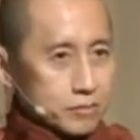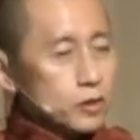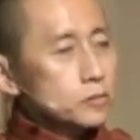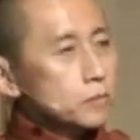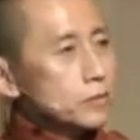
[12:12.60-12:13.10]

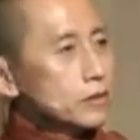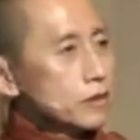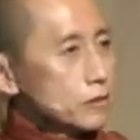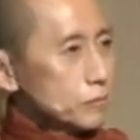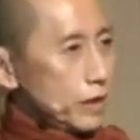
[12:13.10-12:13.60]
Most people are
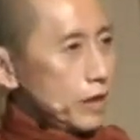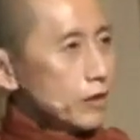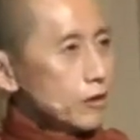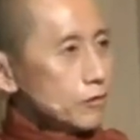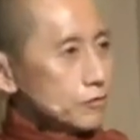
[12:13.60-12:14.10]
not
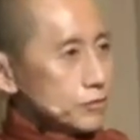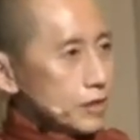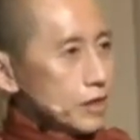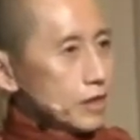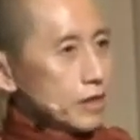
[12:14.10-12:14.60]
aware of
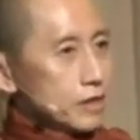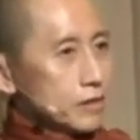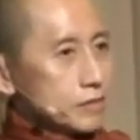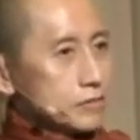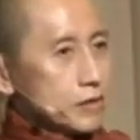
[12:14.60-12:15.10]

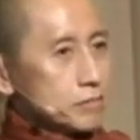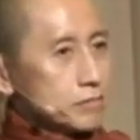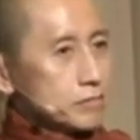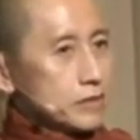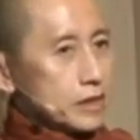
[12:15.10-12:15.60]

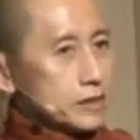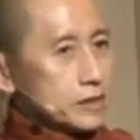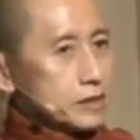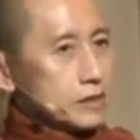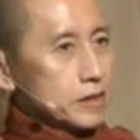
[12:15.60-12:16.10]

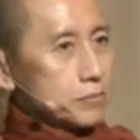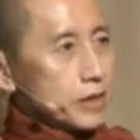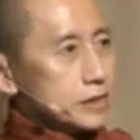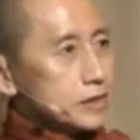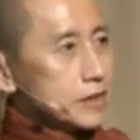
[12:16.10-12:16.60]
their
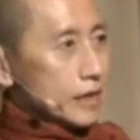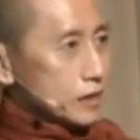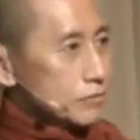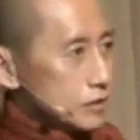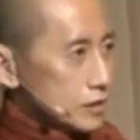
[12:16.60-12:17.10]
present
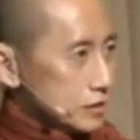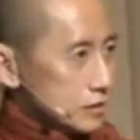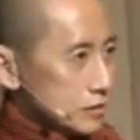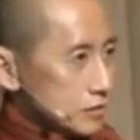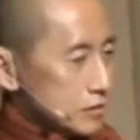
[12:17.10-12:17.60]

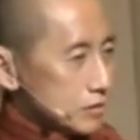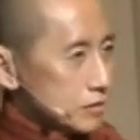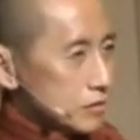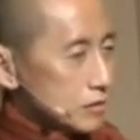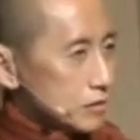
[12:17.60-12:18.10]
activities.
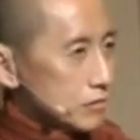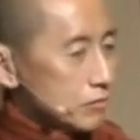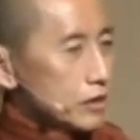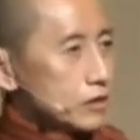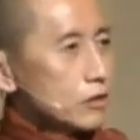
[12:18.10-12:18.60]

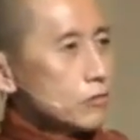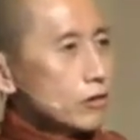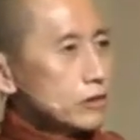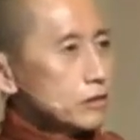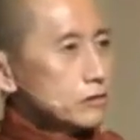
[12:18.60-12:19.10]
When you are
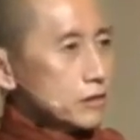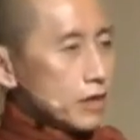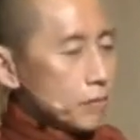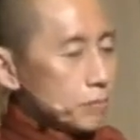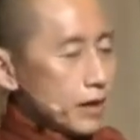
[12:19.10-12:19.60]
walking to the
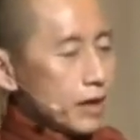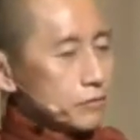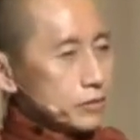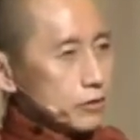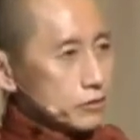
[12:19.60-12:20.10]
car park,
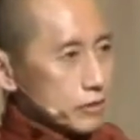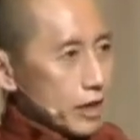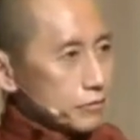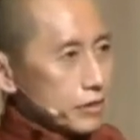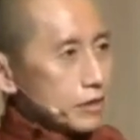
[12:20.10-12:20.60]
when you are
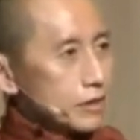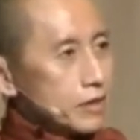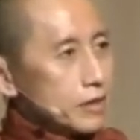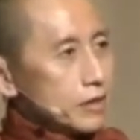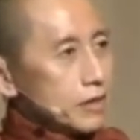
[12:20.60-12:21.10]
driving,
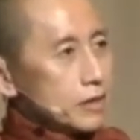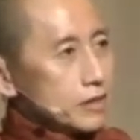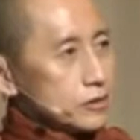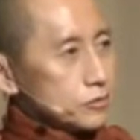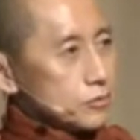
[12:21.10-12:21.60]

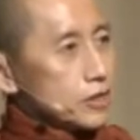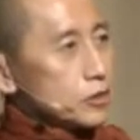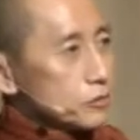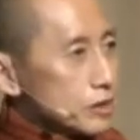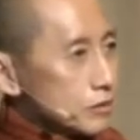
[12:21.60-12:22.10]
what are
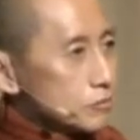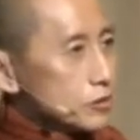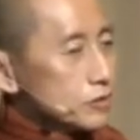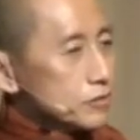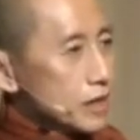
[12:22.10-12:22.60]
you doing?
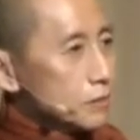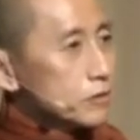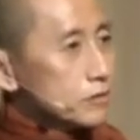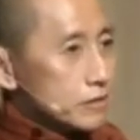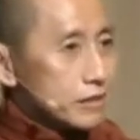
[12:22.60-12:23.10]
Most of the time
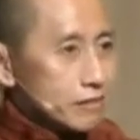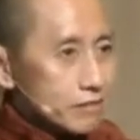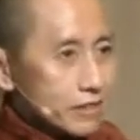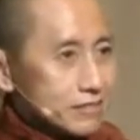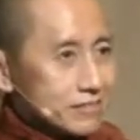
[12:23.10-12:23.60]
you're thinking,
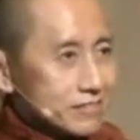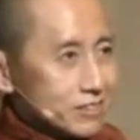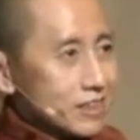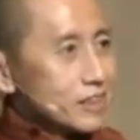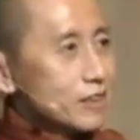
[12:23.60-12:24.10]
right?
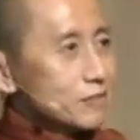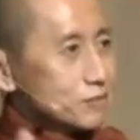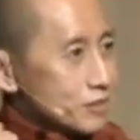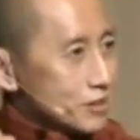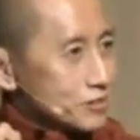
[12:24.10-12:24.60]
You're thinking
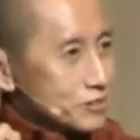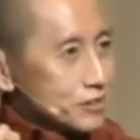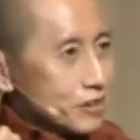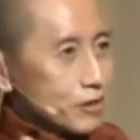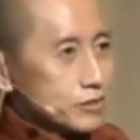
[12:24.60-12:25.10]

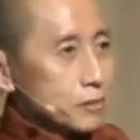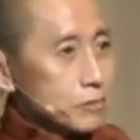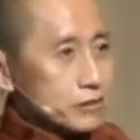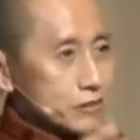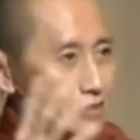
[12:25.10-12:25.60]
of some
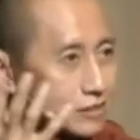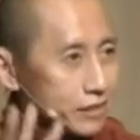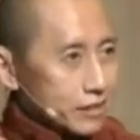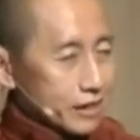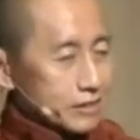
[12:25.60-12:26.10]

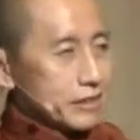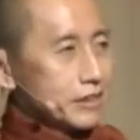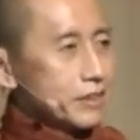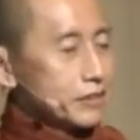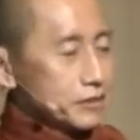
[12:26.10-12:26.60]
interesting
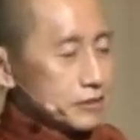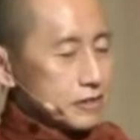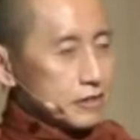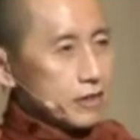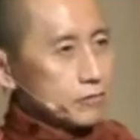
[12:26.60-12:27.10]
idea, or you're
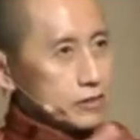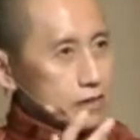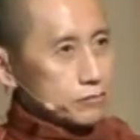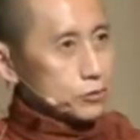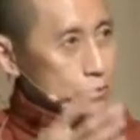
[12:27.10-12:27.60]
thinking of what
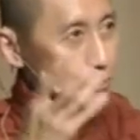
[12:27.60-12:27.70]
you have to